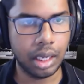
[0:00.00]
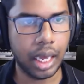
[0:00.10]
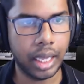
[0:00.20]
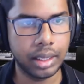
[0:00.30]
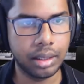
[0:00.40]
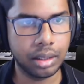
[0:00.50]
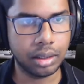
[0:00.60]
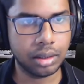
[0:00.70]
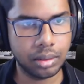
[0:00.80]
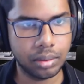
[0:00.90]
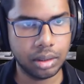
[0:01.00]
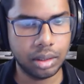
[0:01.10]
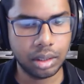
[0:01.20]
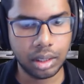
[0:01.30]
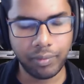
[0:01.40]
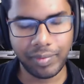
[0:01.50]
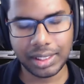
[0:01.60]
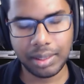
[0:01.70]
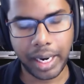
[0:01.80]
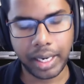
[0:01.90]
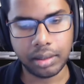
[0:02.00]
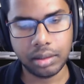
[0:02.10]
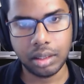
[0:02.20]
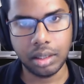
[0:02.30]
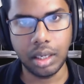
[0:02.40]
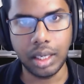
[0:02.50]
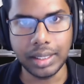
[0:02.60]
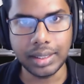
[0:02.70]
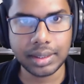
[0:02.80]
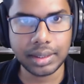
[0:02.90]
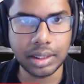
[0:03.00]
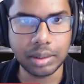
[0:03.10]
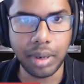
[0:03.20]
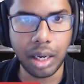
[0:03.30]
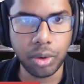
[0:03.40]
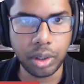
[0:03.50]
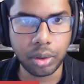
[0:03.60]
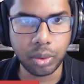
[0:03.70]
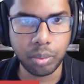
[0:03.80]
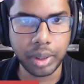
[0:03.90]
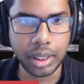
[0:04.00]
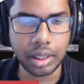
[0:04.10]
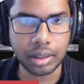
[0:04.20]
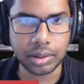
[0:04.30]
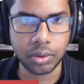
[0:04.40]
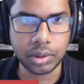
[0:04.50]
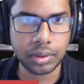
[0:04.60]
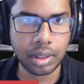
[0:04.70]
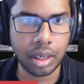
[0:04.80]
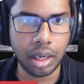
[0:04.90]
The MVC pattern is bound to be resource